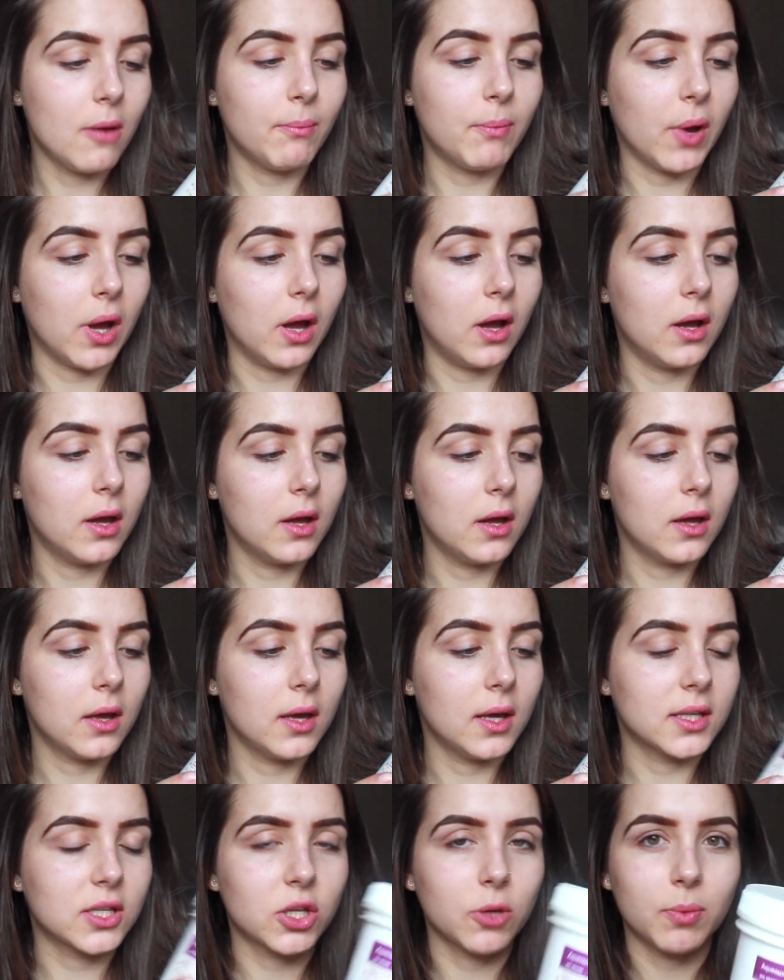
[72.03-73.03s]
But
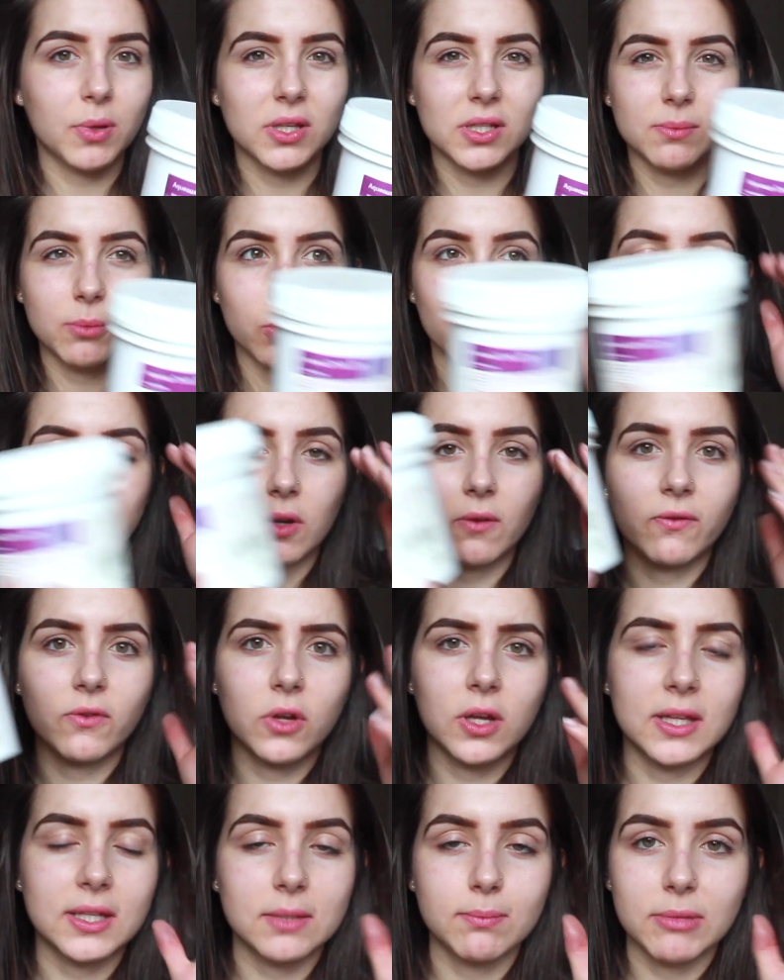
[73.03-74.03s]
it's good because my
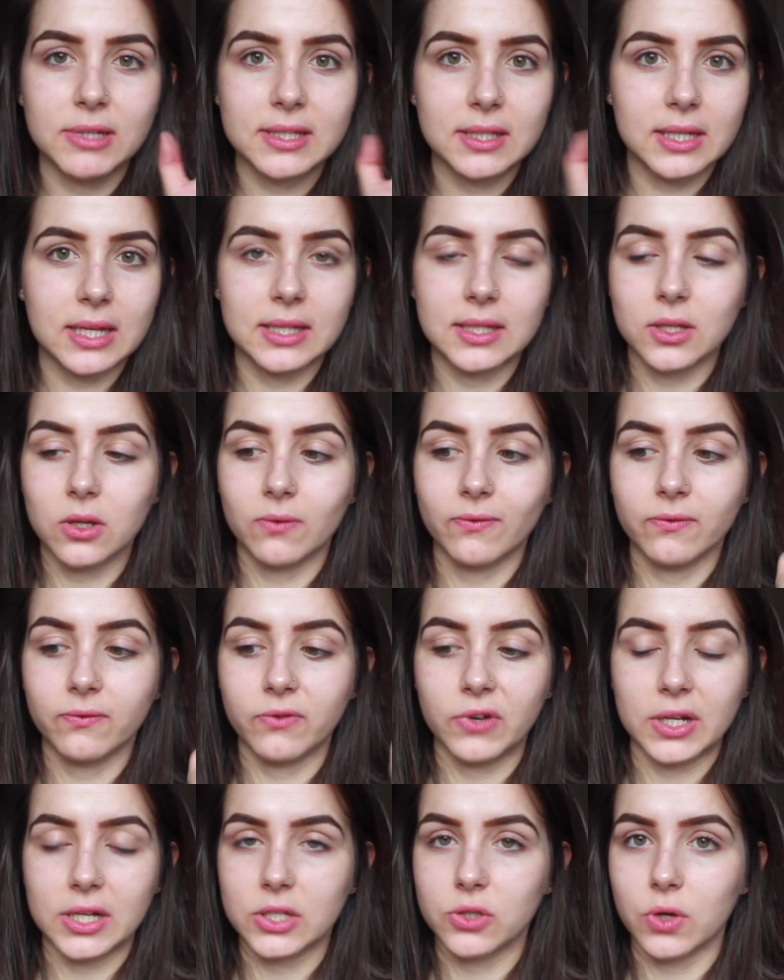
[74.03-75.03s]
skin's gone
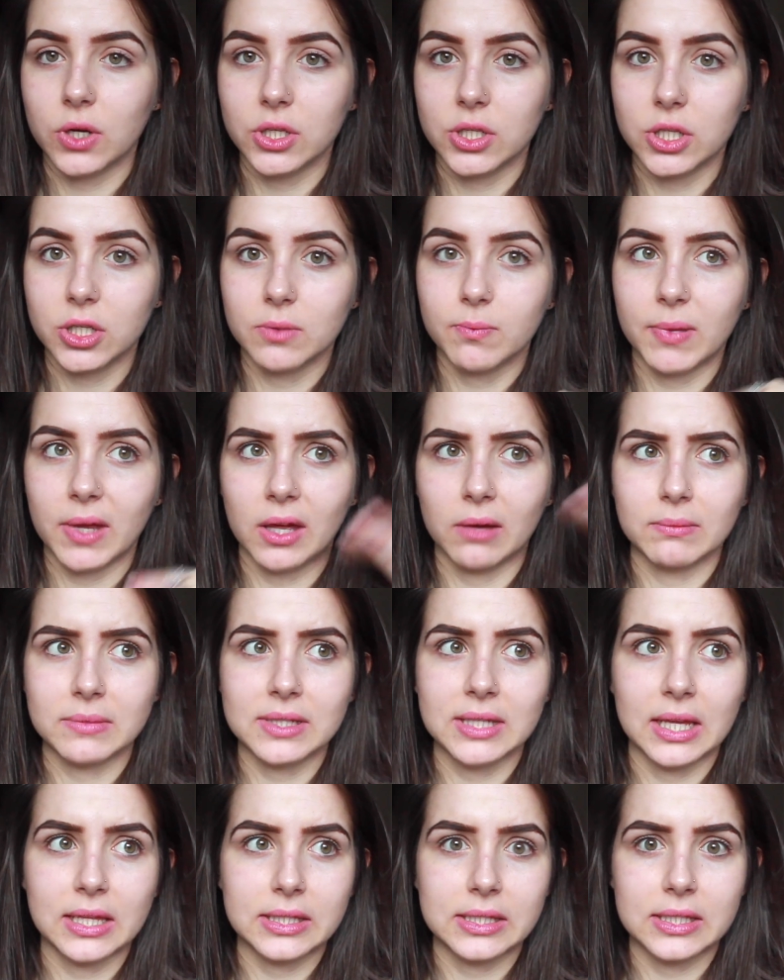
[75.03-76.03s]
really strange. It's become
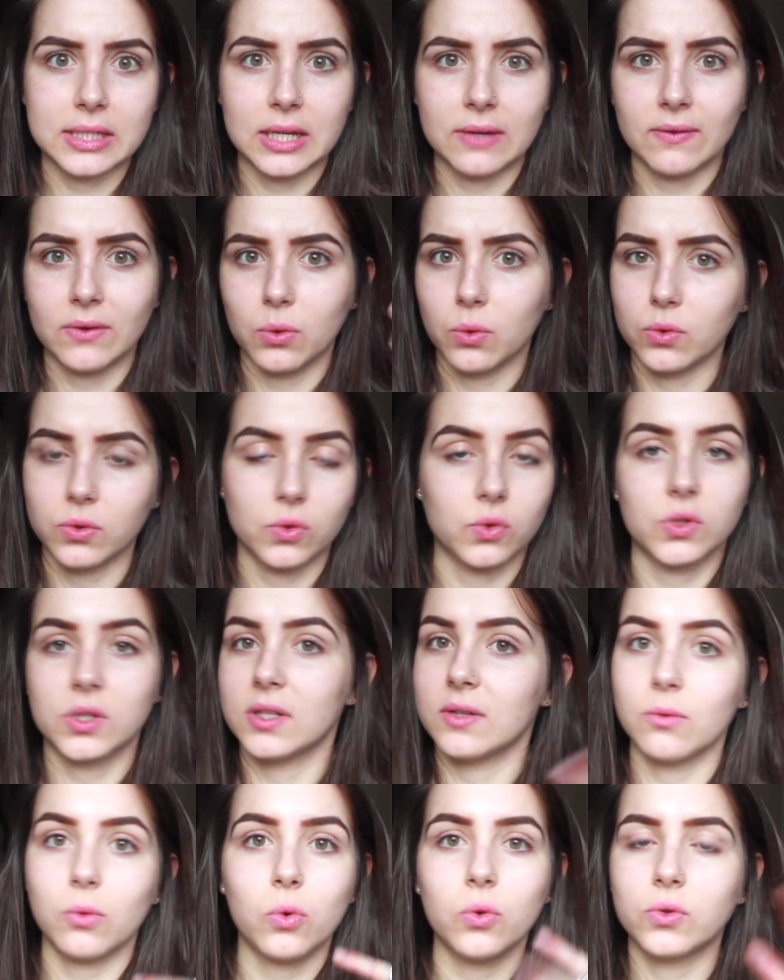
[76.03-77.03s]
sensitive and all
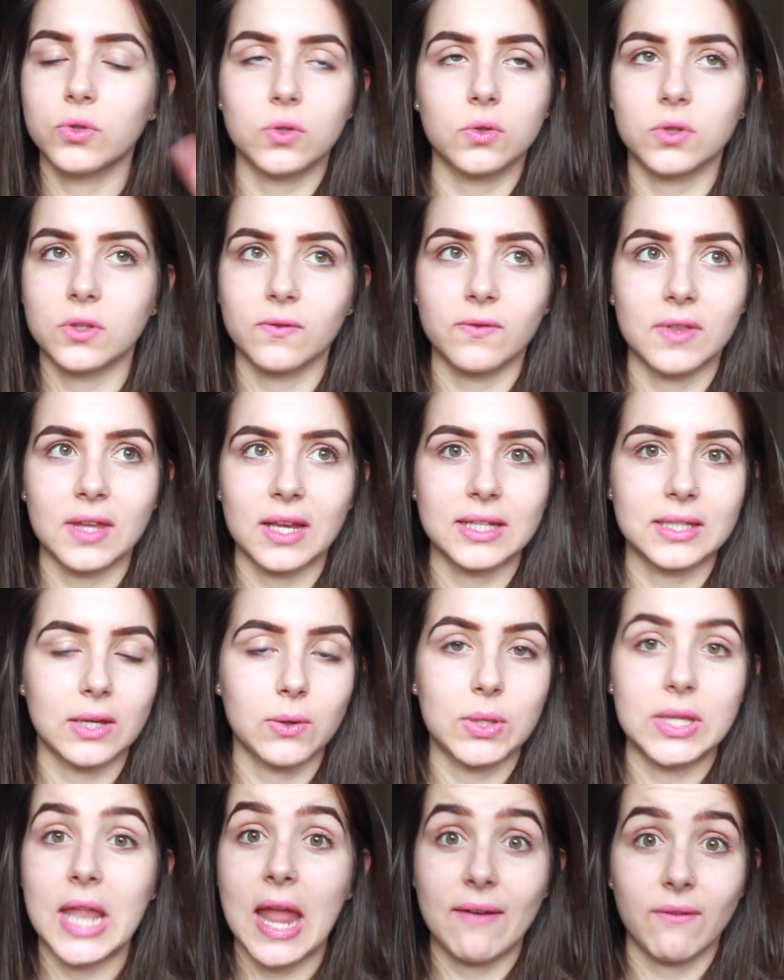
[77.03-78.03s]
sorts of things that
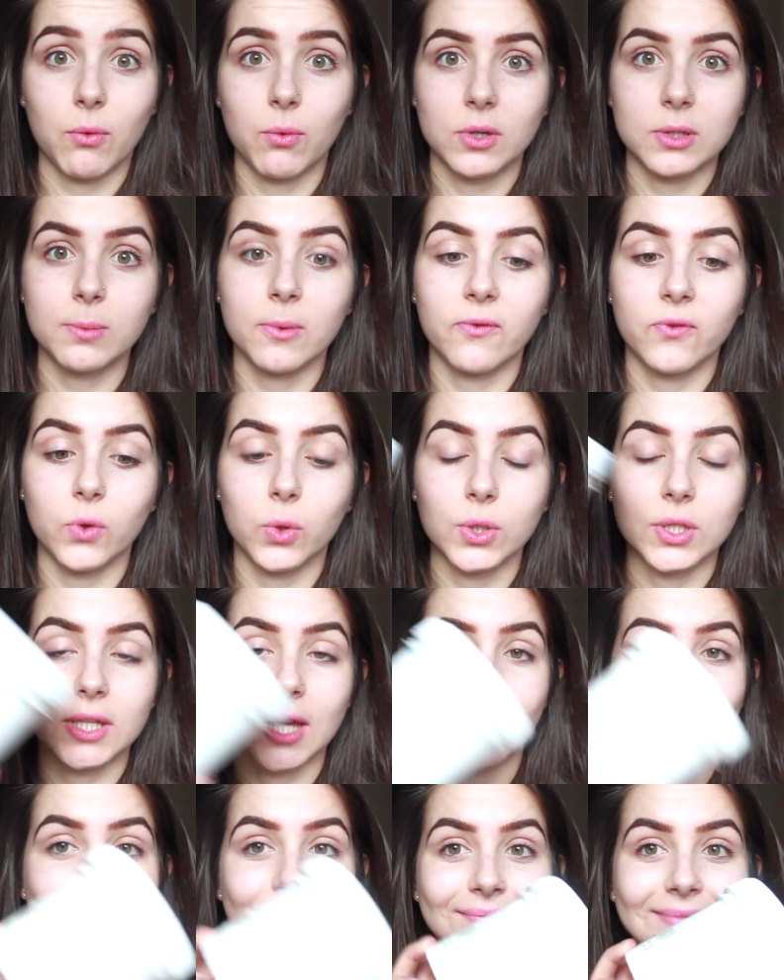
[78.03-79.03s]
it never was before. So
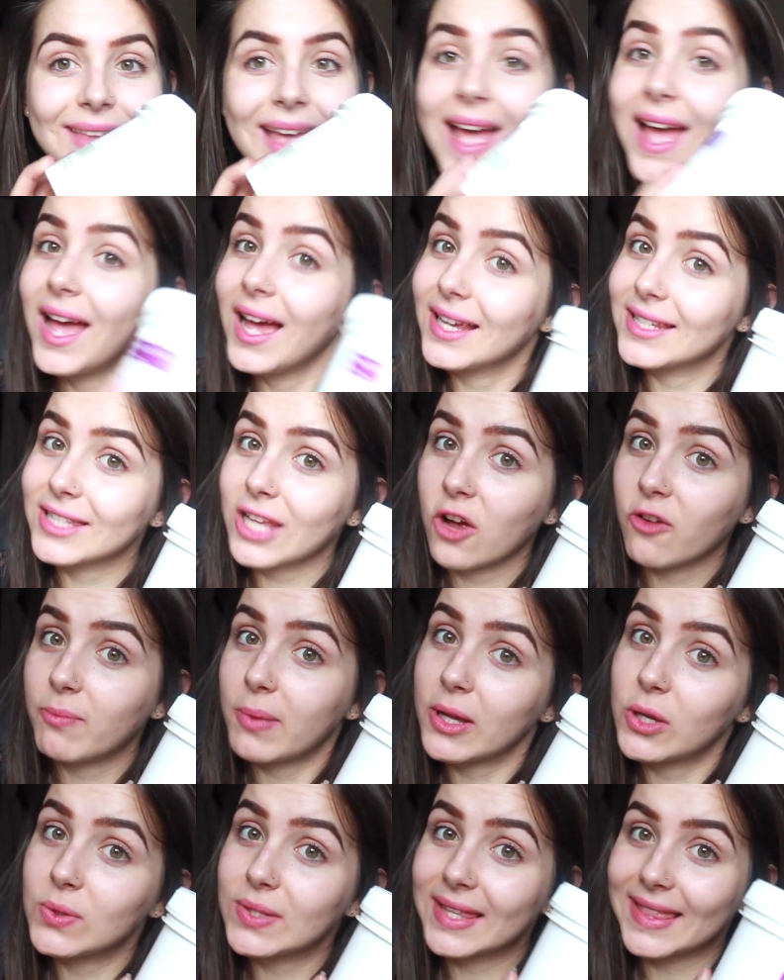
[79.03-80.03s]
I start off
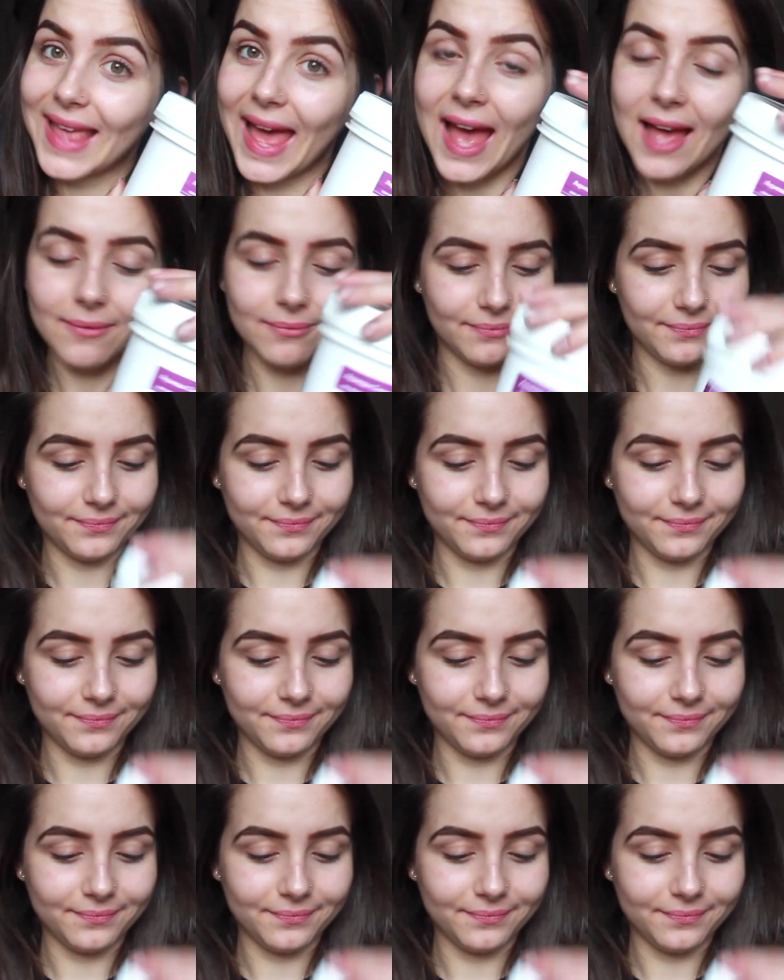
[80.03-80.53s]
by using that.